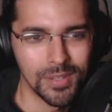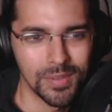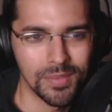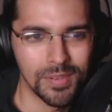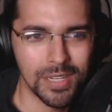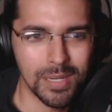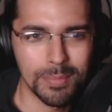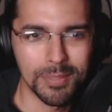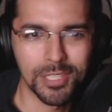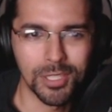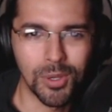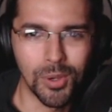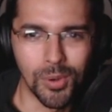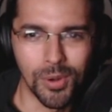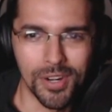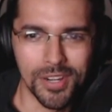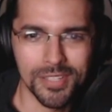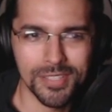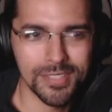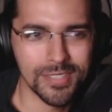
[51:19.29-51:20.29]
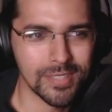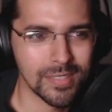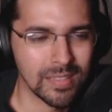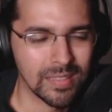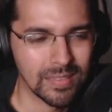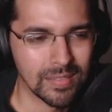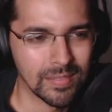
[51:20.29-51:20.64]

What about the chorus?